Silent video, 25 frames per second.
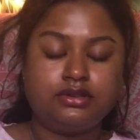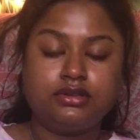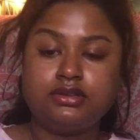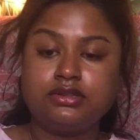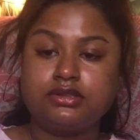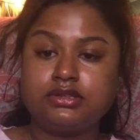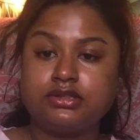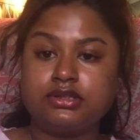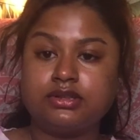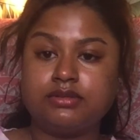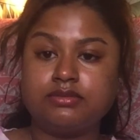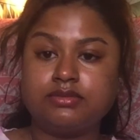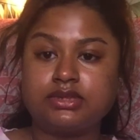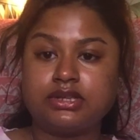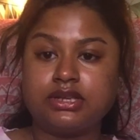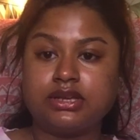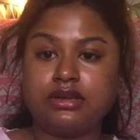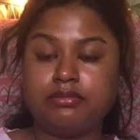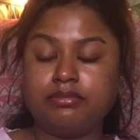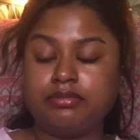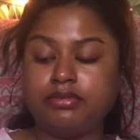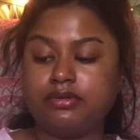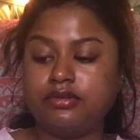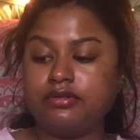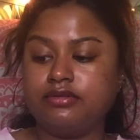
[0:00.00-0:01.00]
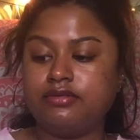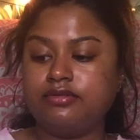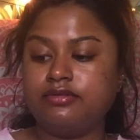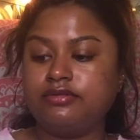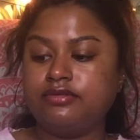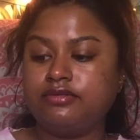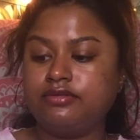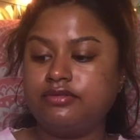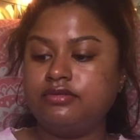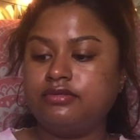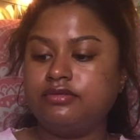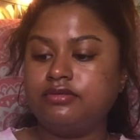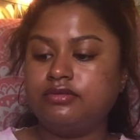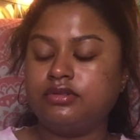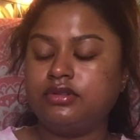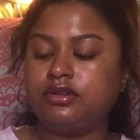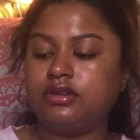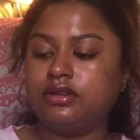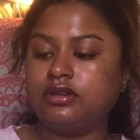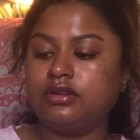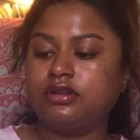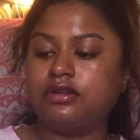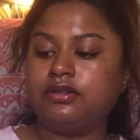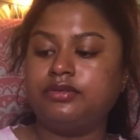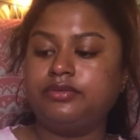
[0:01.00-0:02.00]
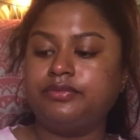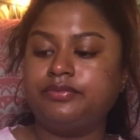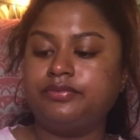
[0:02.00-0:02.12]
some type of, you know,